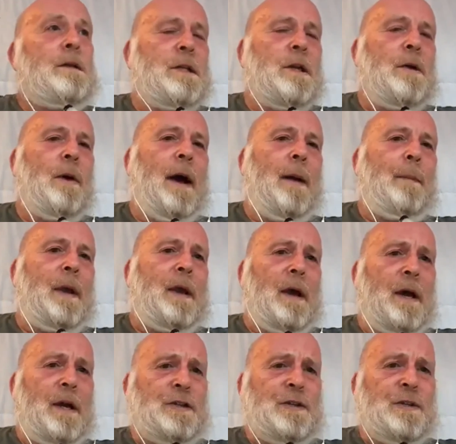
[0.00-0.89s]
2
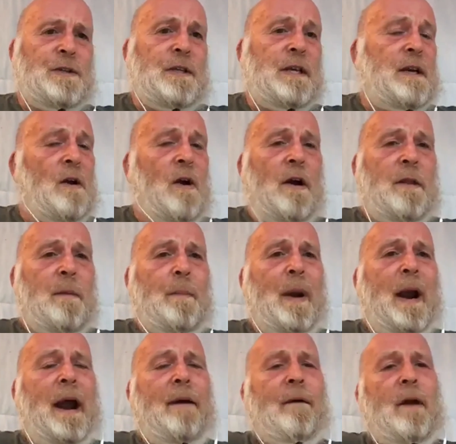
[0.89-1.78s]
applications in, either
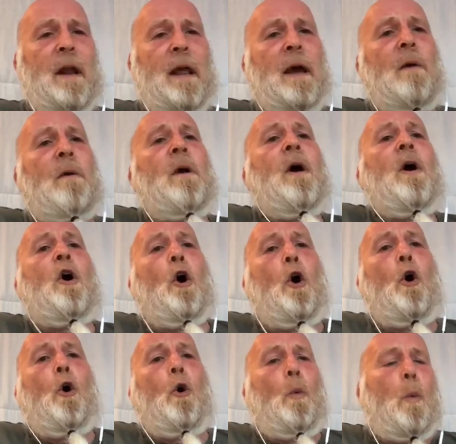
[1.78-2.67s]
parallel
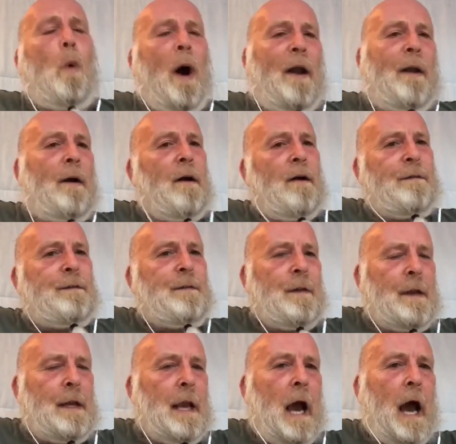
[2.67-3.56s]
or one
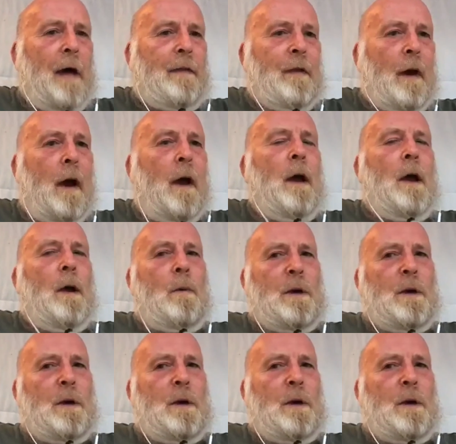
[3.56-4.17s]
after the other,